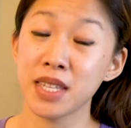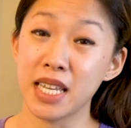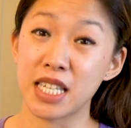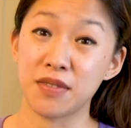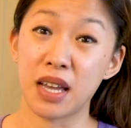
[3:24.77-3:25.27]

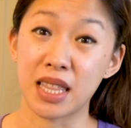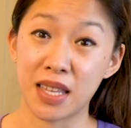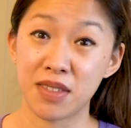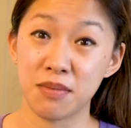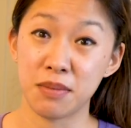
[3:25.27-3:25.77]
is if I
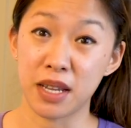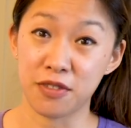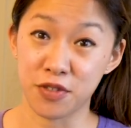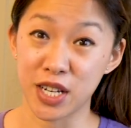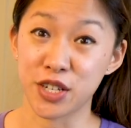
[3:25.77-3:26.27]
leave them in my
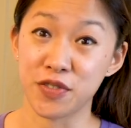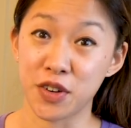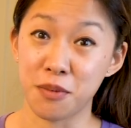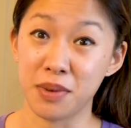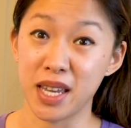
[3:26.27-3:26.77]
fridge
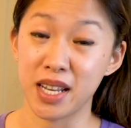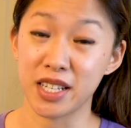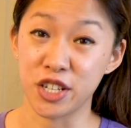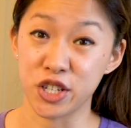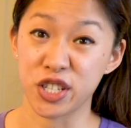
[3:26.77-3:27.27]
for a bit
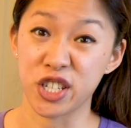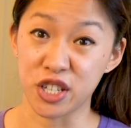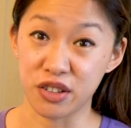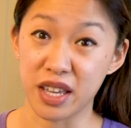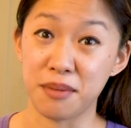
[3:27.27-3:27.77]
to just
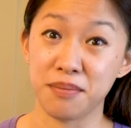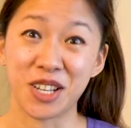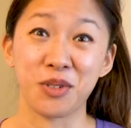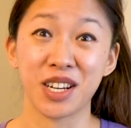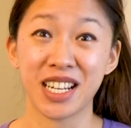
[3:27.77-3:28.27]
chill them.
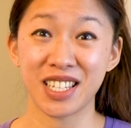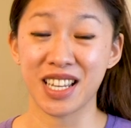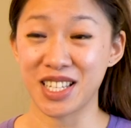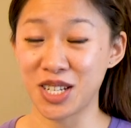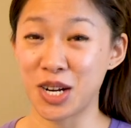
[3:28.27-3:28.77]
So we're gonna
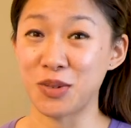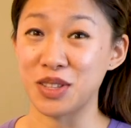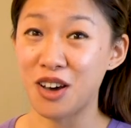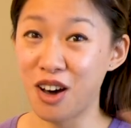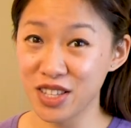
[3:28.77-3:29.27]
get started with
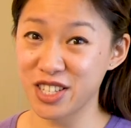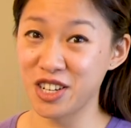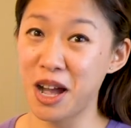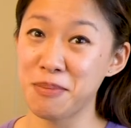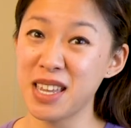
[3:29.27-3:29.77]
all this
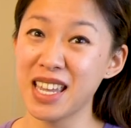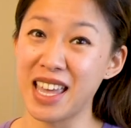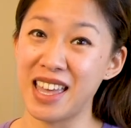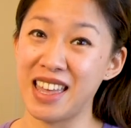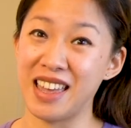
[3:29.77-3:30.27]
chopping
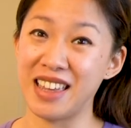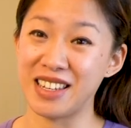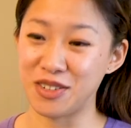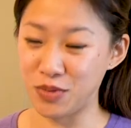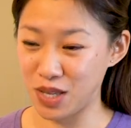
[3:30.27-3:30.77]

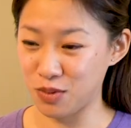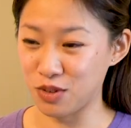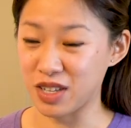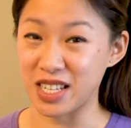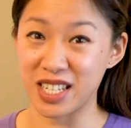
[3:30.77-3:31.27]
and we
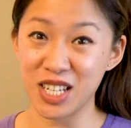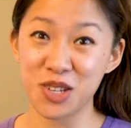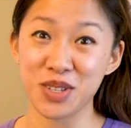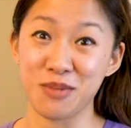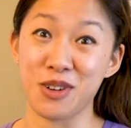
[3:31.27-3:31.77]
will continue
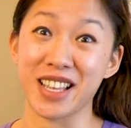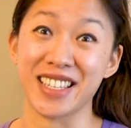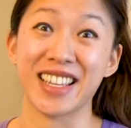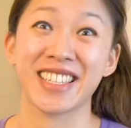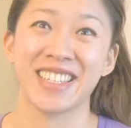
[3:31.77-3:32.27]
with the
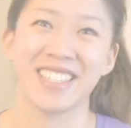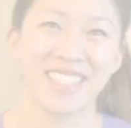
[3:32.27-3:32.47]
process.